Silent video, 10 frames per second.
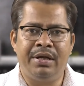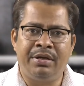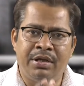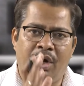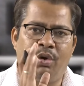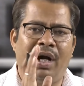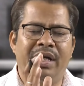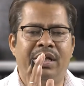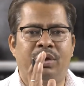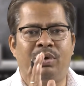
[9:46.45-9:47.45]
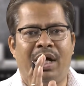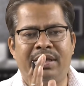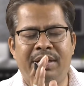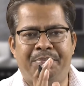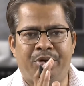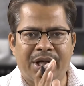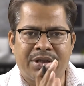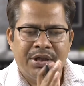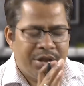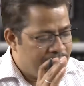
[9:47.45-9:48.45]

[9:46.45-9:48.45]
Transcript: now I require the product.